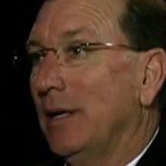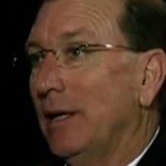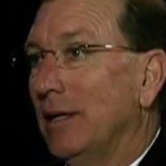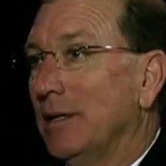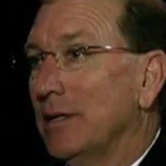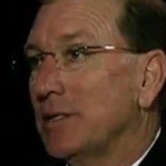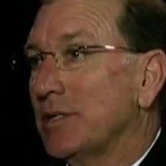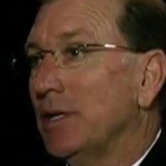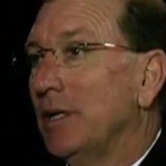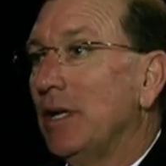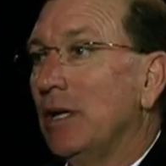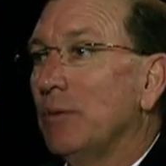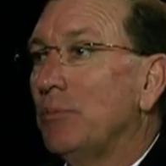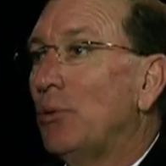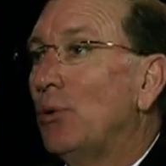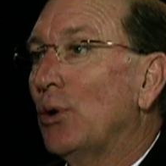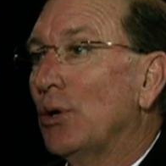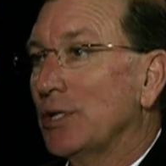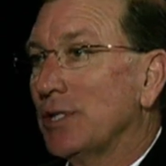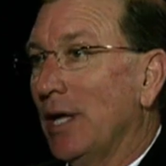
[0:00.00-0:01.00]
in the city of
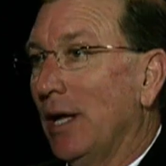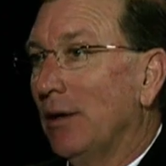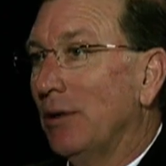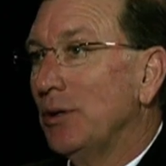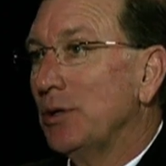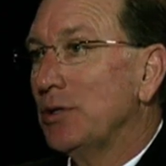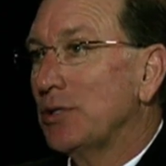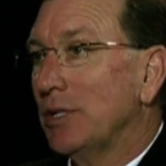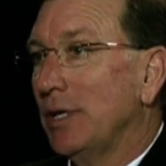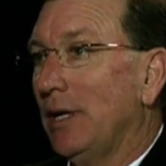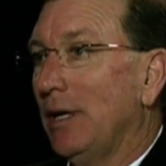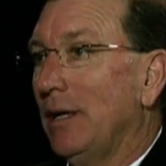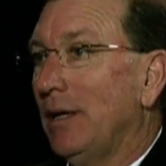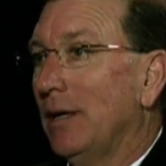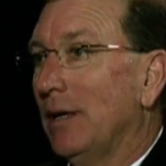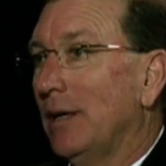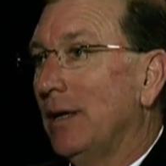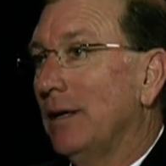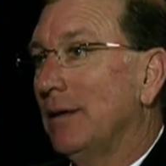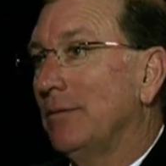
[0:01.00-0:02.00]
Port St. Lucie.
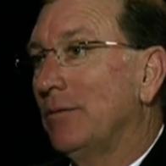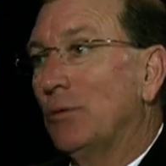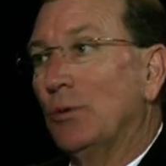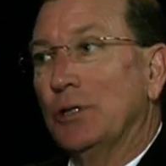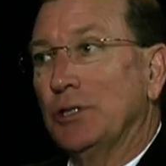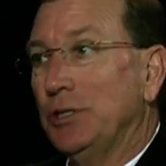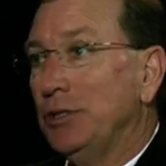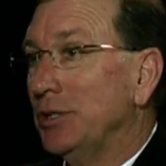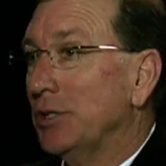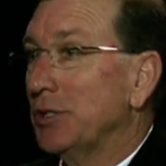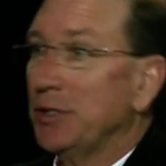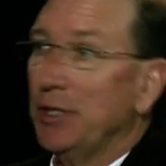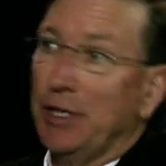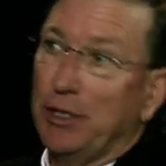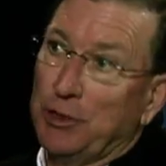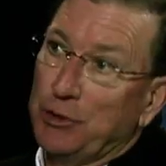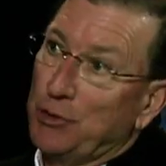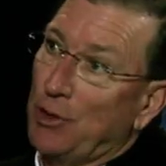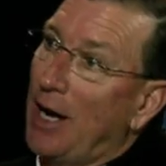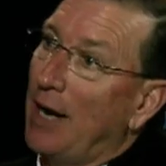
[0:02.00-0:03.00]
Uh, of course, you just need
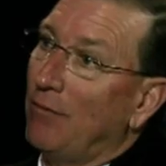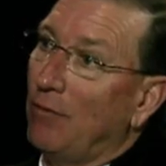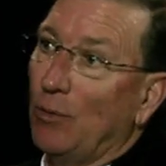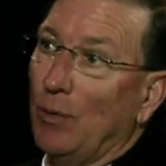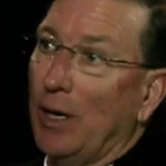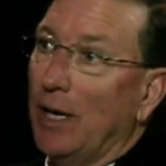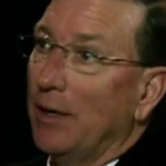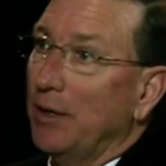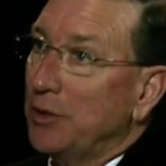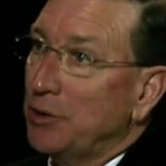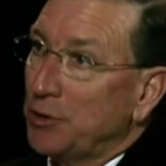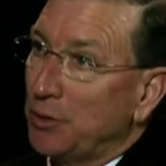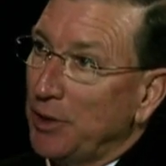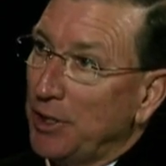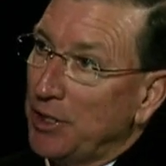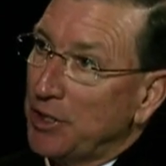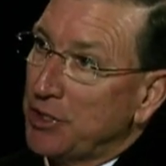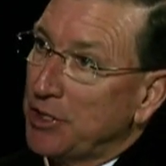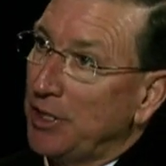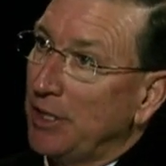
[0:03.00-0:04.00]
to drive around in
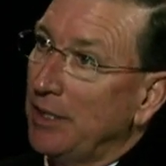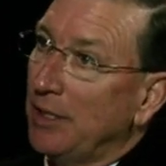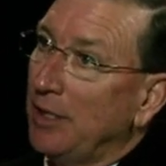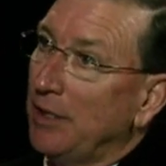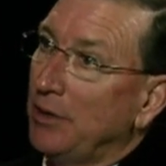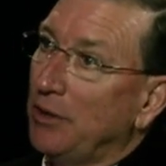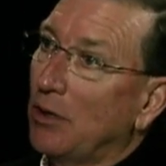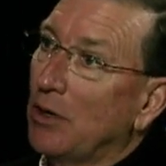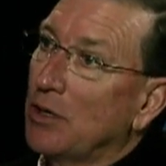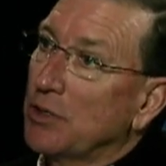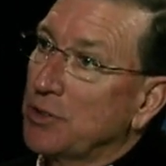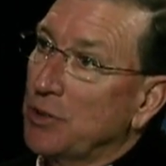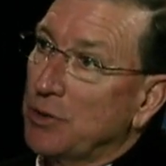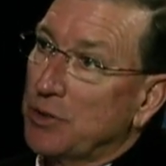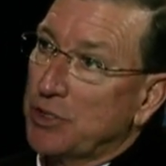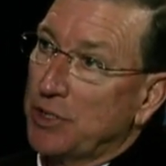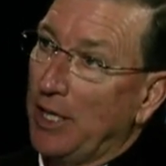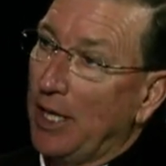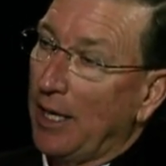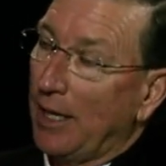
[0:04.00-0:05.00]
Tradition, and you're also
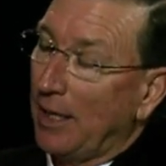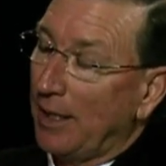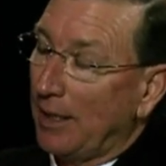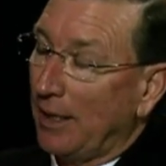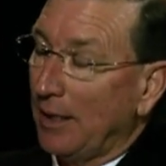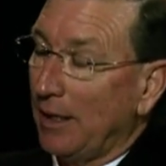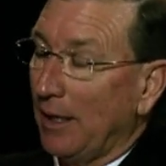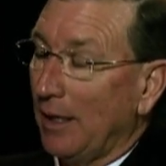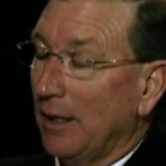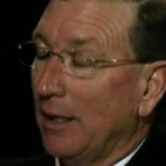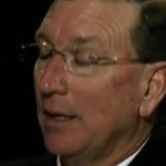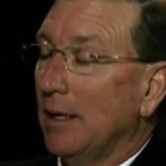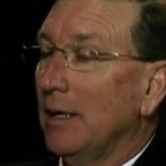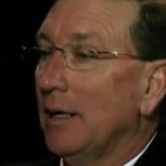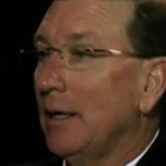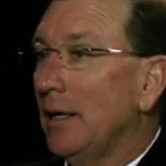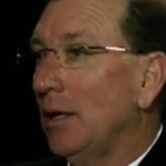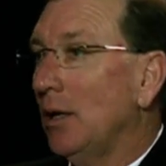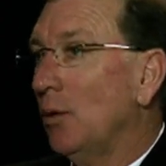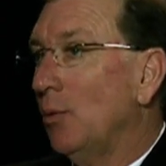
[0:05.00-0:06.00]
seeing it in the,
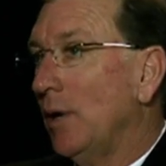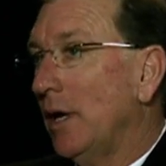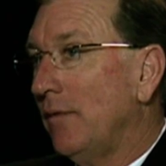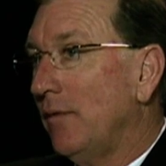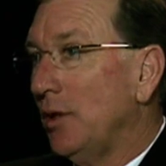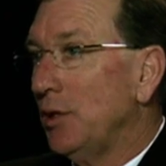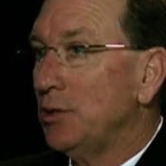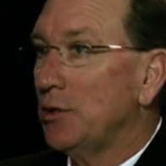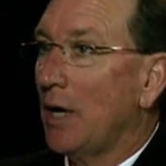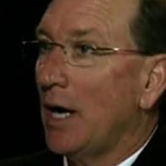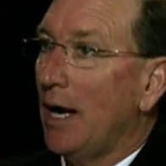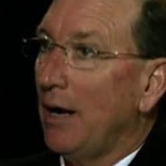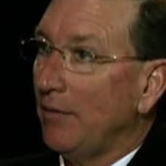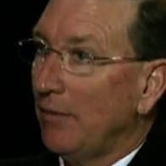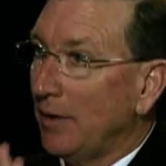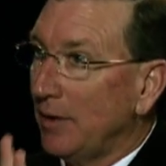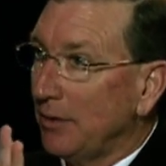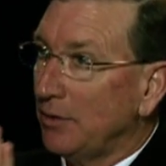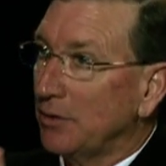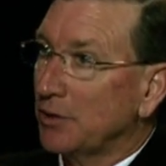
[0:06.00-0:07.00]
you know, whenever you drive
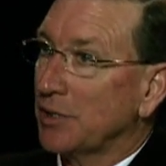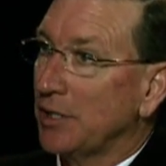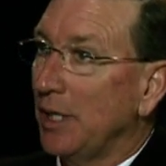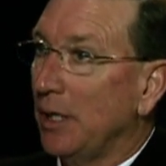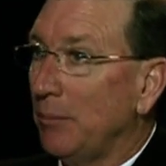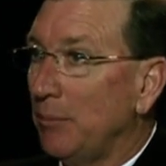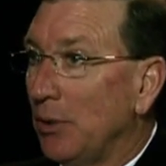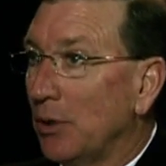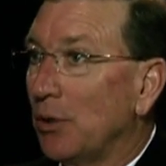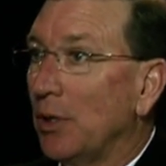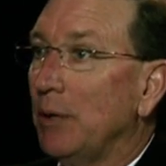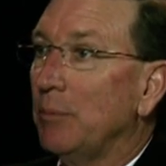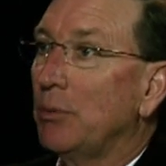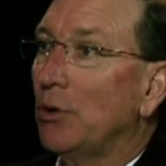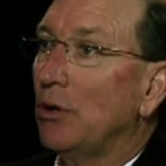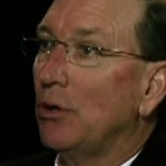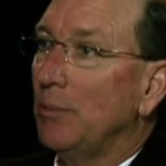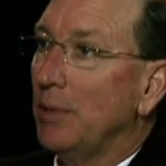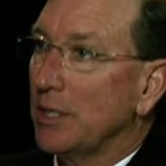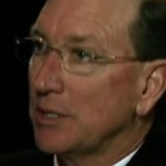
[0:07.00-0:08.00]
and you're seeing building
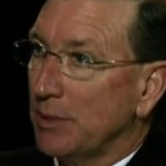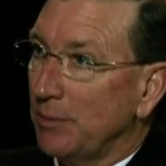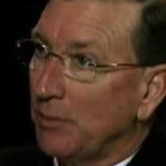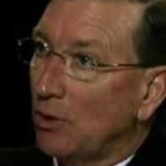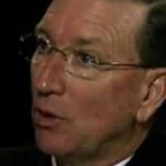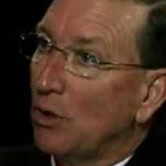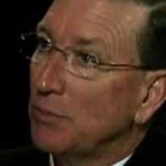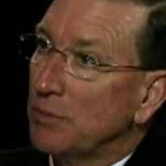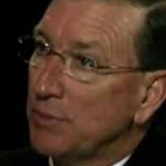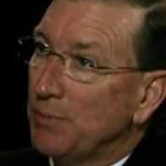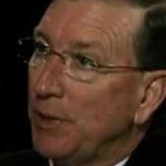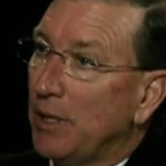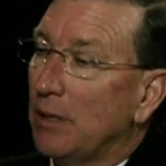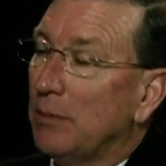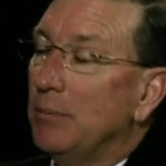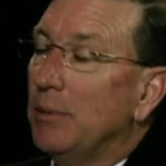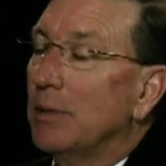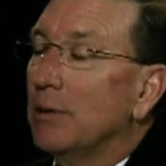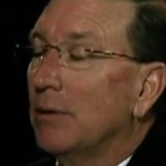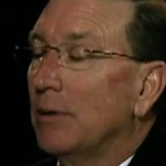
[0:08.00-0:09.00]
permits and homes
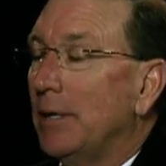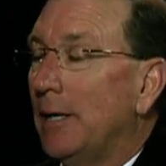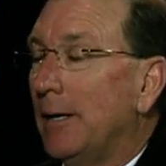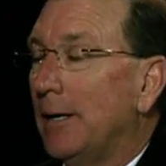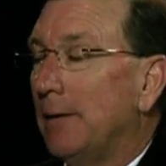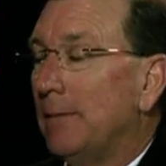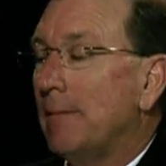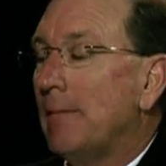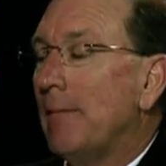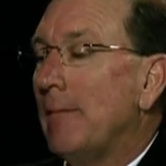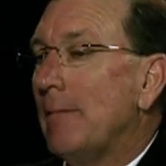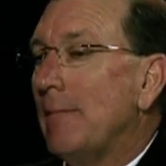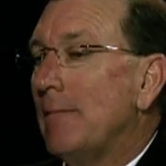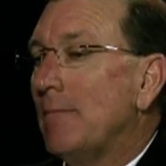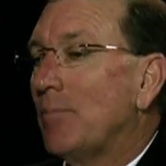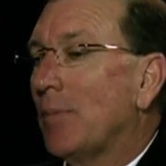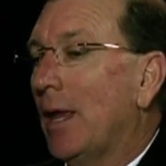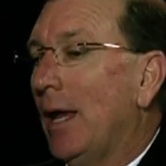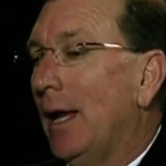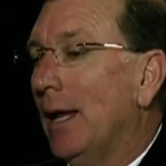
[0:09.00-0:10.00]
being built now,
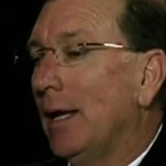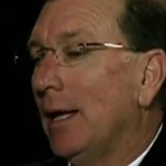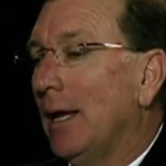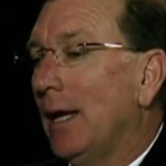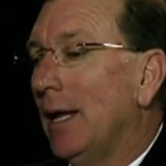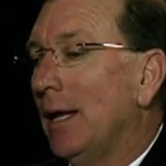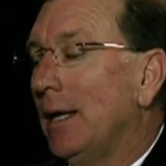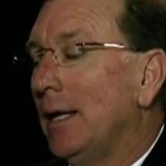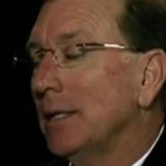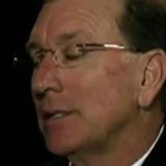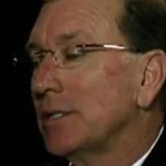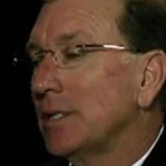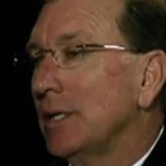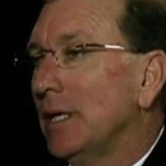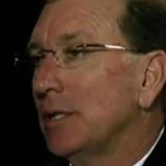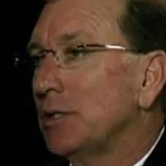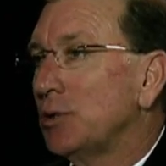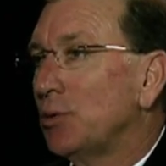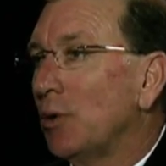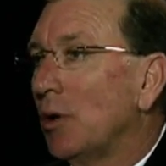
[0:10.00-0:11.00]
and and it's
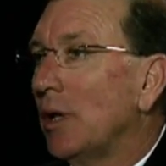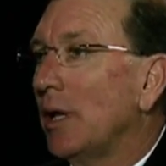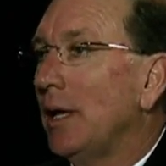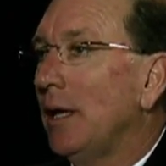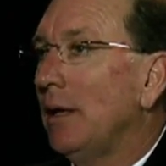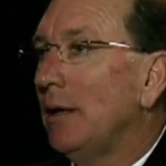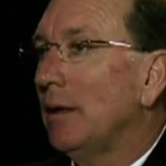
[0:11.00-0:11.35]
it's really